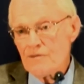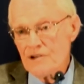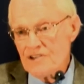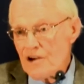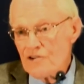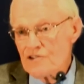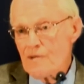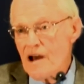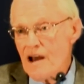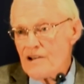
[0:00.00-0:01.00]
with tears in
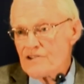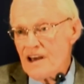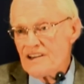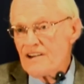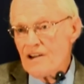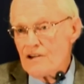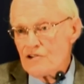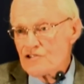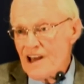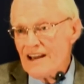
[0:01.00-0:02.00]
my eyes. I didn't
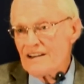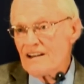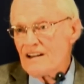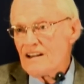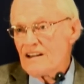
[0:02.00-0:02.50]
understand it.